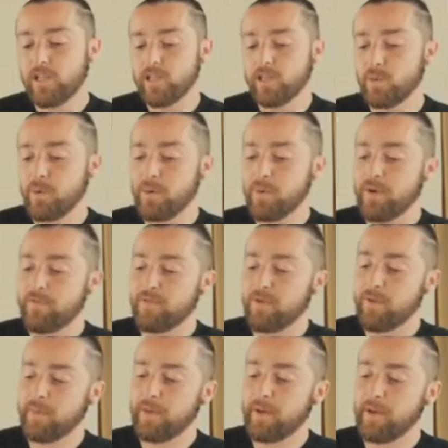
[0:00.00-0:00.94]
So we went
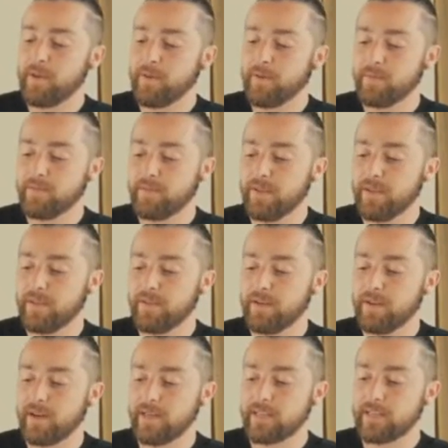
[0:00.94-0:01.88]
from here and
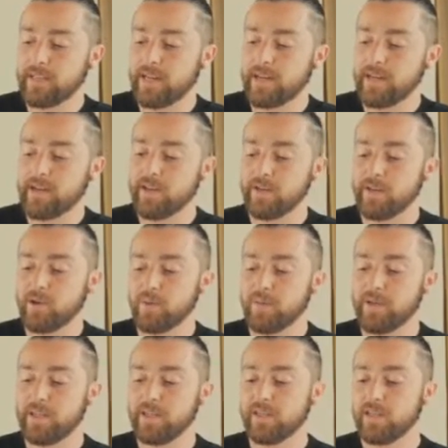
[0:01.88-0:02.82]
then extended a little
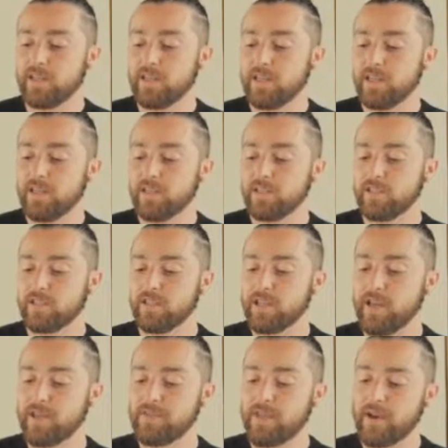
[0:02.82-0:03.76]
bit so
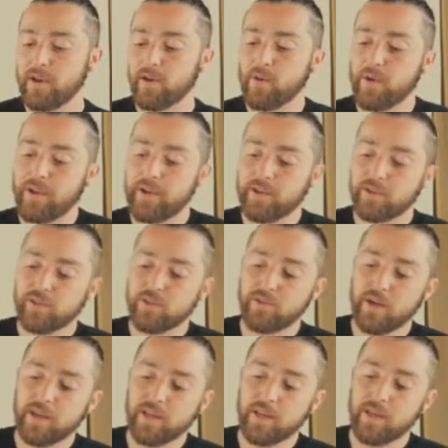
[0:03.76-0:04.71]
that that coin is
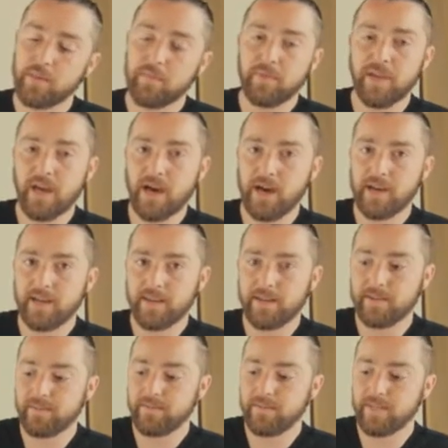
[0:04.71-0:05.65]
directly behind
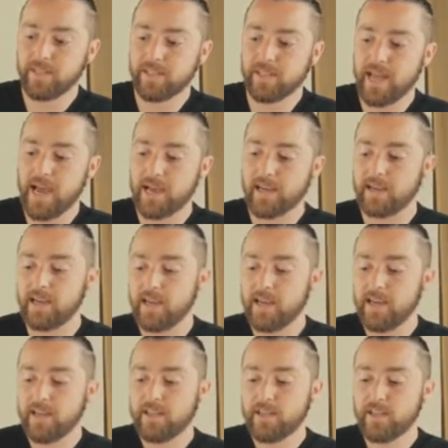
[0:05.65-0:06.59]
the stack.
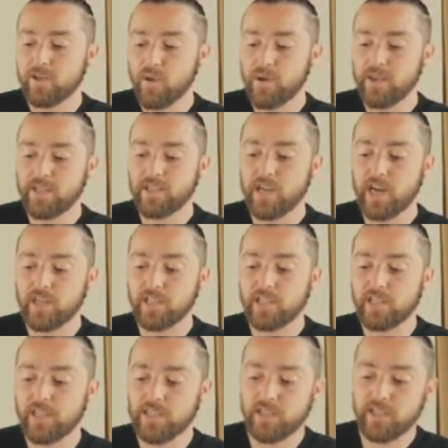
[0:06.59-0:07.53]
This coin
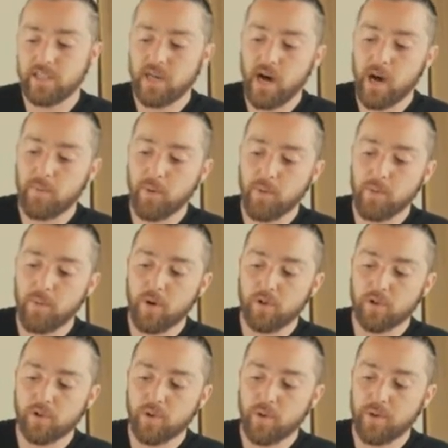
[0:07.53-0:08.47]
touching the
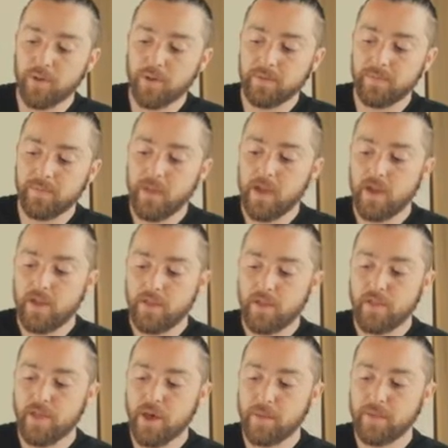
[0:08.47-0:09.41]
uppermost coin,
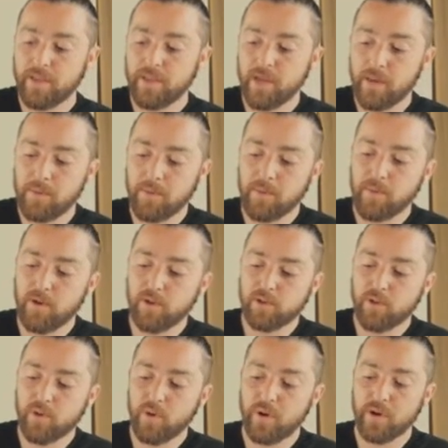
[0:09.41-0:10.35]
the thumb on the
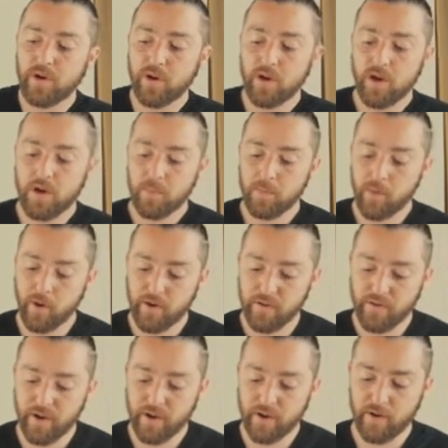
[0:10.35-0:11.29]
uppermost coin, pointer
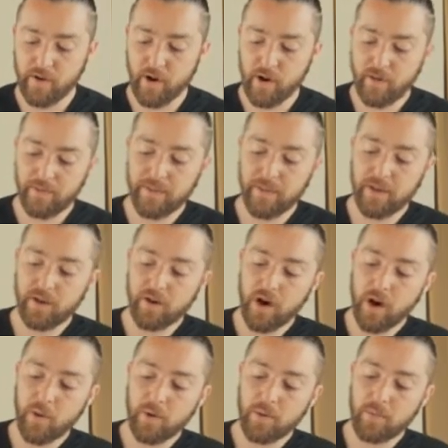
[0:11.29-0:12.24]
finger on the
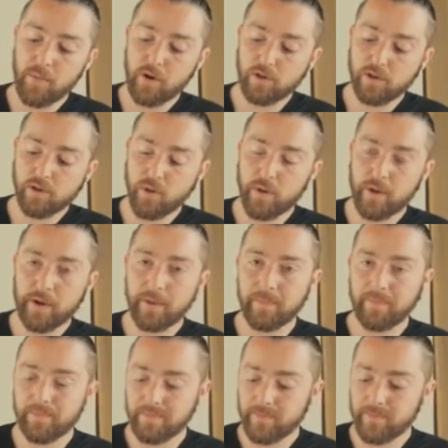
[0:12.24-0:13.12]
lowermost coin